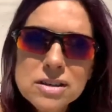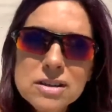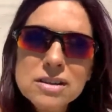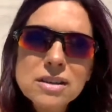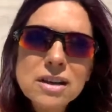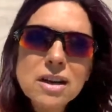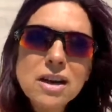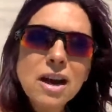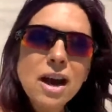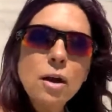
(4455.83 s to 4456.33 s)
We
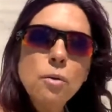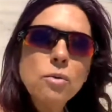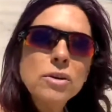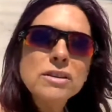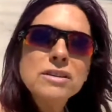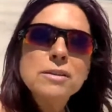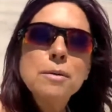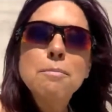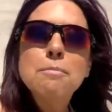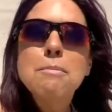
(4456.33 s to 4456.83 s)
went to the
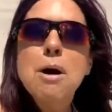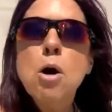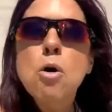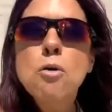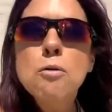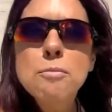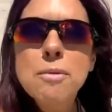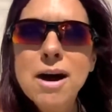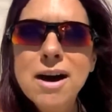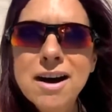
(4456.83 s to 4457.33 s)
Met, of
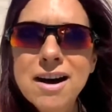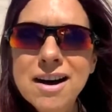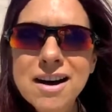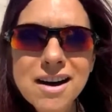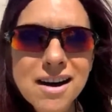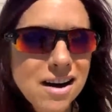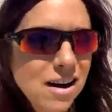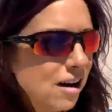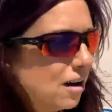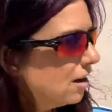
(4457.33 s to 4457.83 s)

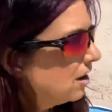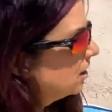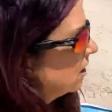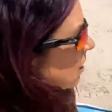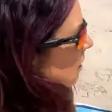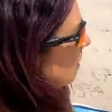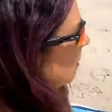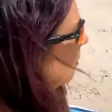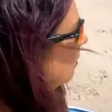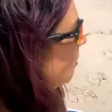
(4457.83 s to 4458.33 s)
course. I
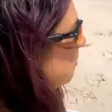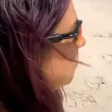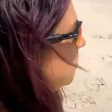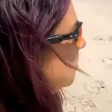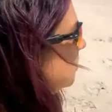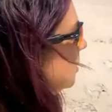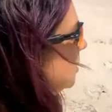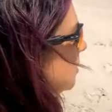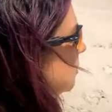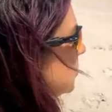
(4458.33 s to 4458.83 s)
went to
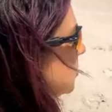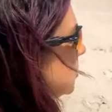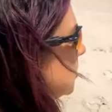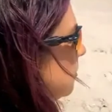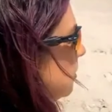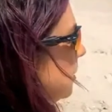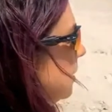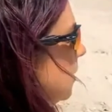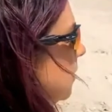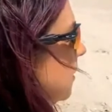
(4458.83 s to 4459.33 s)
MoMA.
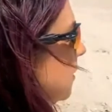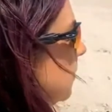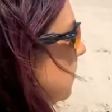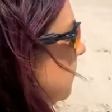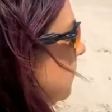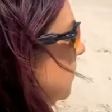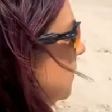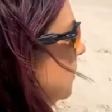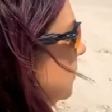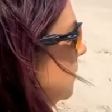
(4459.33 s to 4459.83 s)

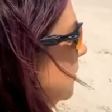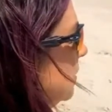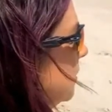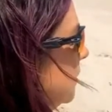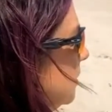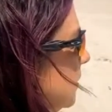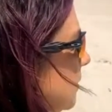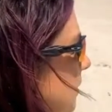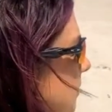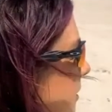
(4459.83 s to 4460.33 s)
Where else
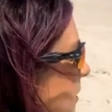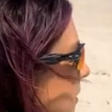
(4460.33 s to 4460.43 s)
did we